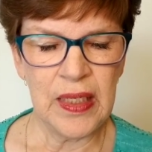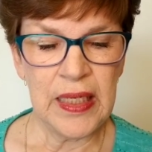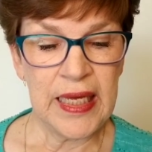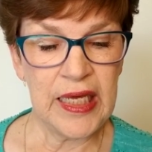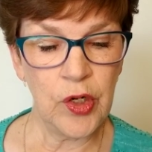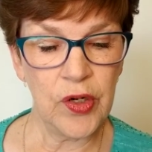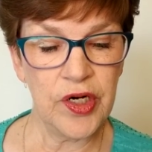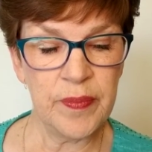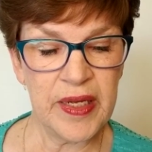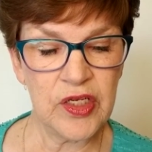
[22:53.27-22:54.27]
He
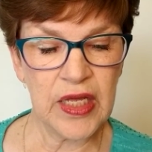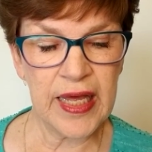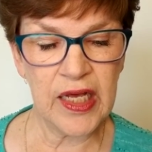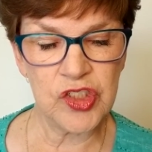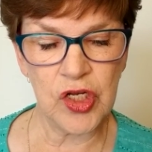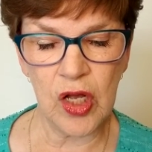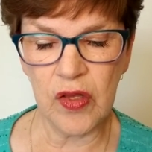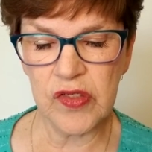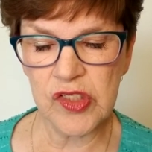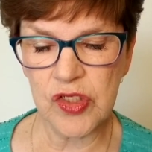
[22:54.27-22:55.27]
ordered men to cache all
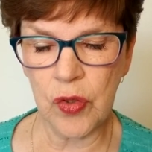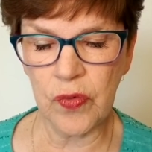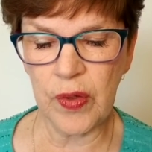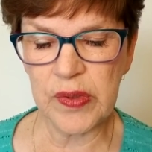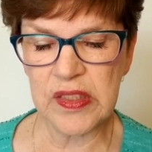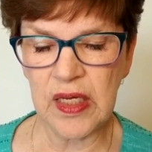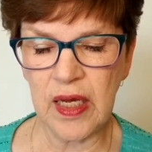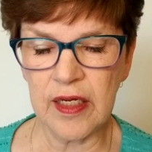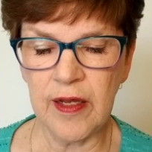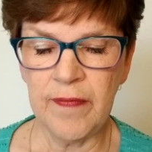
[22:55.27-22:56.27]
the stone that was
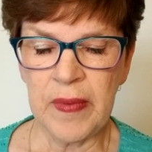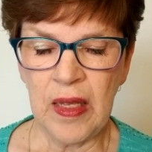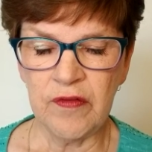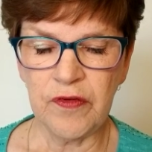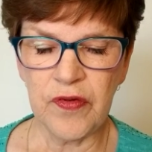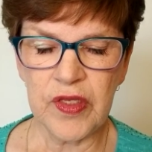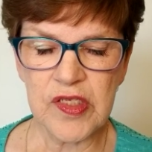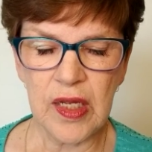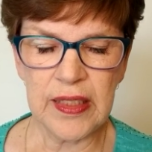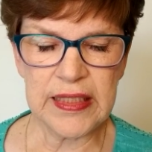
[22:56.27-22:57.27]
cut for the
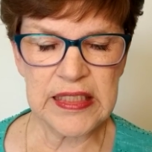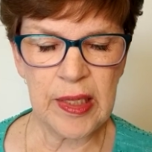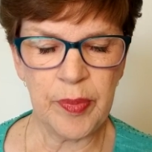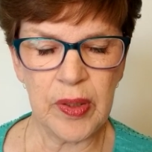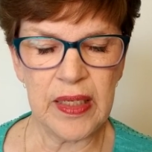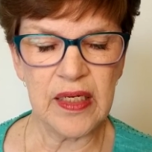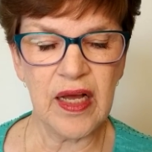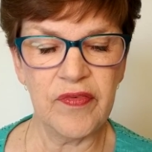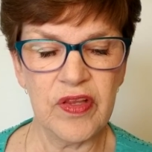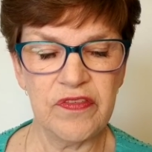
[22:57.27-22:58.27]
Salt Lake Temple and
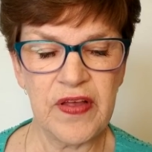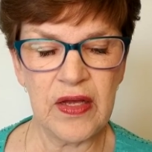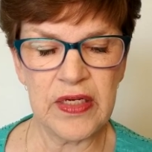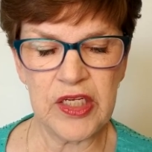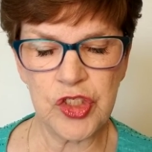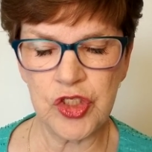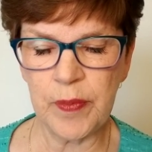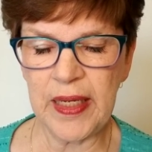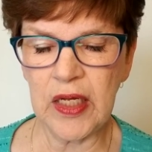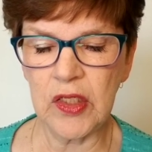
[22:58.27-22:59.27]
cover the foundation to
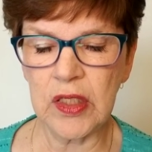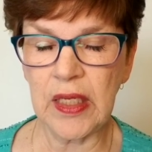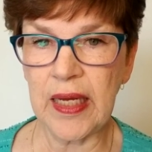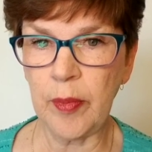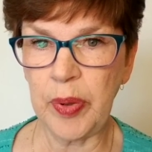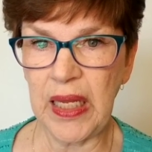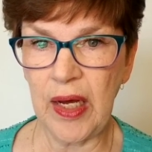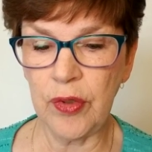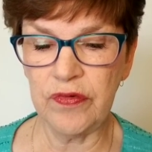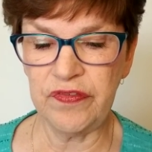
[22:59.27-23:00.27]
make it look like a
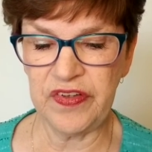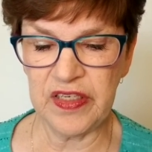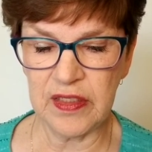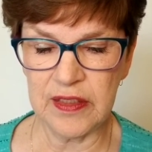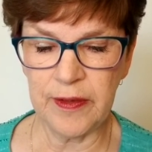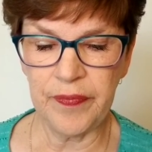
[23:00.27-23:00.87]
plowed field.